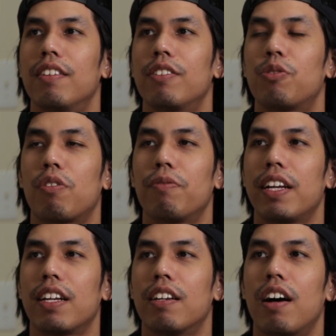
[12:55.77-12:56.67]
sort of
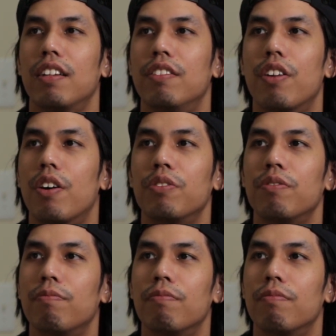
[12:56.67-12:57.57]
like an
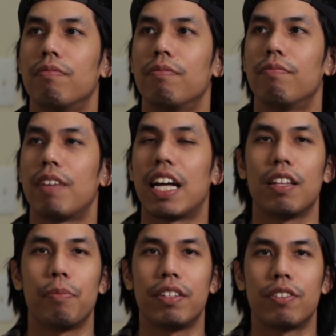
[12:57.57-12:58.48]
unknown
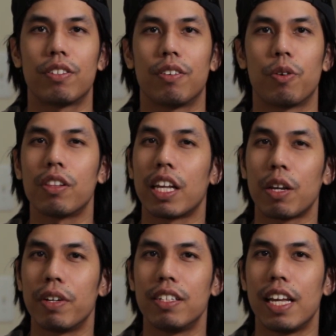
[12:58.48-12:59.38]
element or
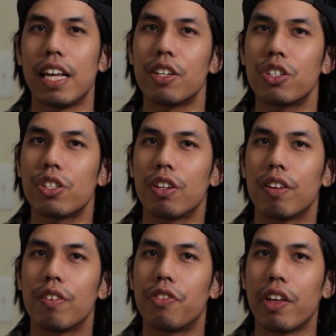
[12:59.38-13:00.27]
liquid-ish
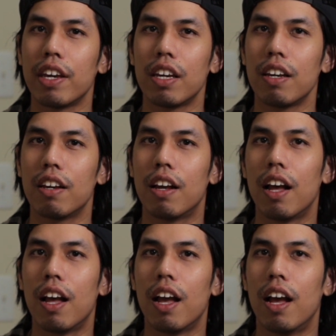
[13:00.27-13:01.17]
thing
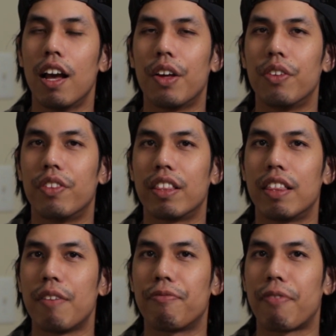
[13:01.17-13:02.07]
that
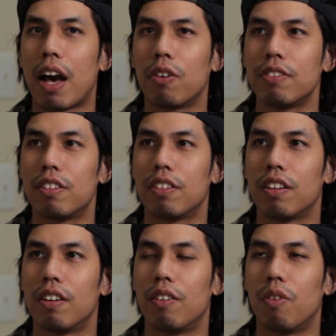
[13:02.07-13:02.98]
they found
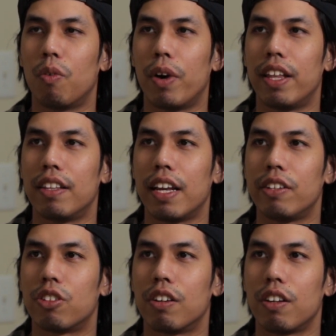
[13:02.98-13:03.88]
when they
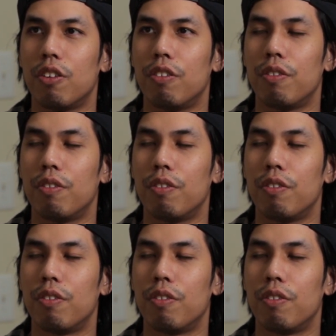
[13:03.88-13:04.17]
took,